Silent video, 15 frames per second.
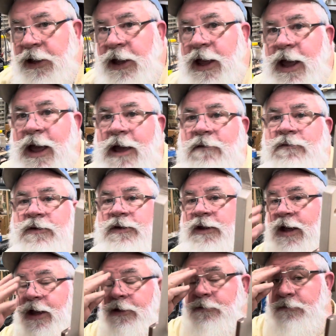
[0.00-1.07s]

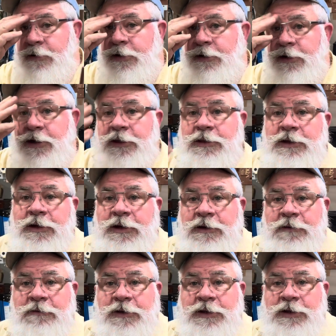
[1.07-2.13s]
advertisement or nothing
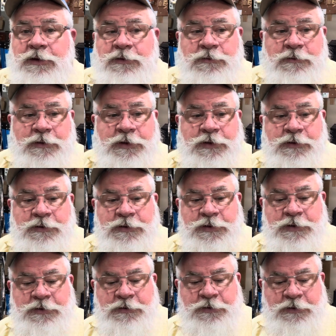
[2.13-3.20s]
in with this one, because
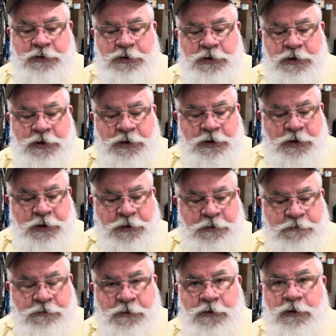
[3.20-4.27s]
it's
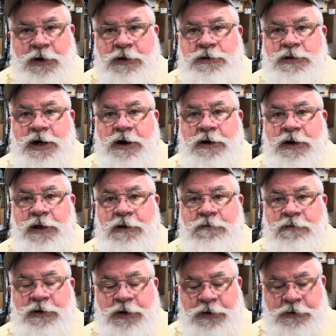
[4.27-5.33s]
for a charity
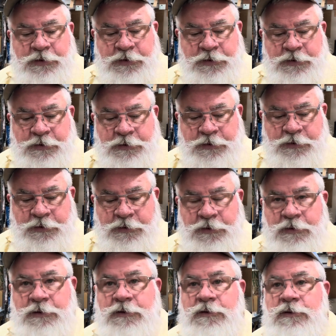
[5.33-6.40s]
event.
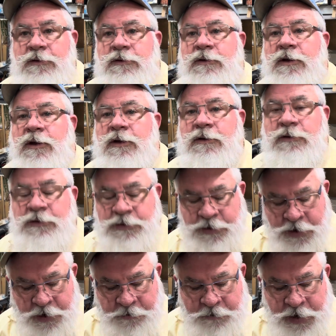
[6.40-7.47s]
So it's
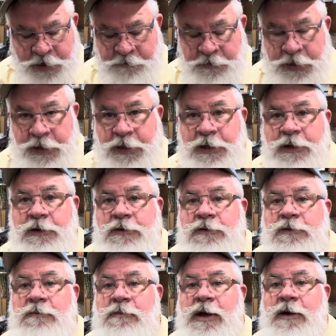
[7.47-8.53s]
not about me. It's about